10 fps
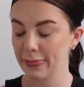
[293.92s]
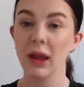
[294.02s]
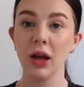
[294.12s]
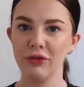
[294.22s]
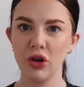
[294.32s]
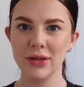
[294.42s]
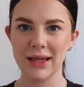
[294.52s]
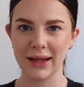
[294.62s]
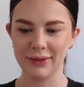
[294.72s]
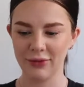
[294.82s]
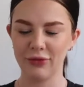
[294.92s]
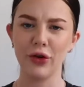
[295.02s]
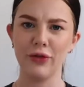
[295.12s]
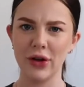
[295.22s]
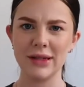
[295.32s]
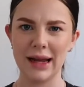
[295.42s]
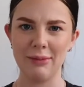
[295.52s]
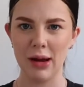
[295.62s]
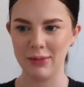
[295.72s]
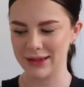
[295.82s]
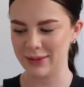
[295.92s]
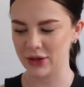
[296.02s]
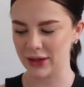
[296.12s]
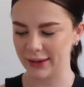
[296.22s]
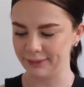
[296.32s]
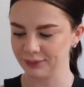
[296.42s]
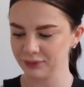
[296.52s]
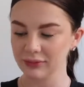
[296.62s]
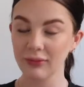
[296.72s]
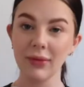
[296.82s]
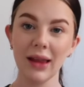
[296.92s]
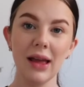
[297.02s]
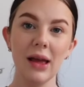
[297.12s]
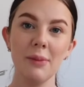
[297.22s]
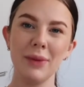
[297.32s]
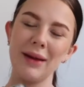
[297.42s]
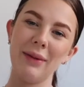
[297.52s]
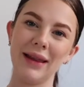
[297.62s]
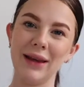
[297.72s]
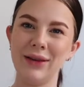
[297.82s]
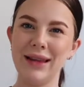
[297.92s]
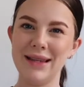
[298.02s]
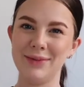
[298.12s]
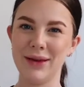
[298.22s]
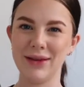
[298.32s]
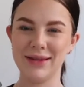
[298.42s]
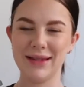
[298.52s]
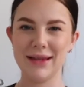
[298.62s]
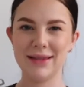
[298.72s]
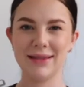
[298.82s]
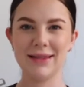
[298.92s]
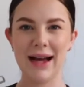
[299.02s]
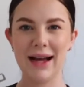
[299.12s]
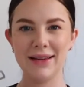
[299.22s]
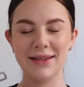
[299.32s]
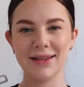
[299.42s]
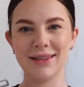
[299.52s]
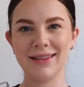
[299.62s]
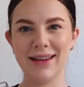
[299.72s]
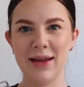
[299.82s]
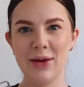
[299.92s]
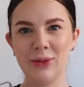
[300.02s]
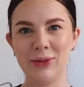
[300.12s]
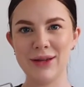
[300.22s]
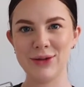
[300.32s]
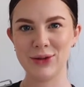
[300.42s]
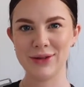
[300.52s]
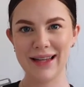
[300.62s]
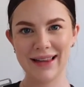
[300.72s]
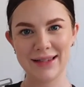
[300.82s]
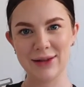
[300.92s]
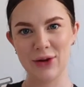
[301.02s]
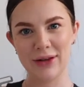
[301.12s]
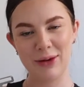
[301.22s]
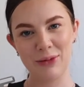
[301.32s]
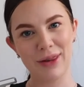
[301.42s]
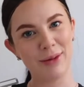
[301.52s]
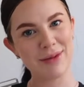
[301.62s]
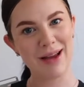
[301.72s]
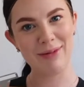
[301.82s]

Confusing for a first time mom especially. But I mainly got these because his dad wears shorts like this a lot and I wanted them to have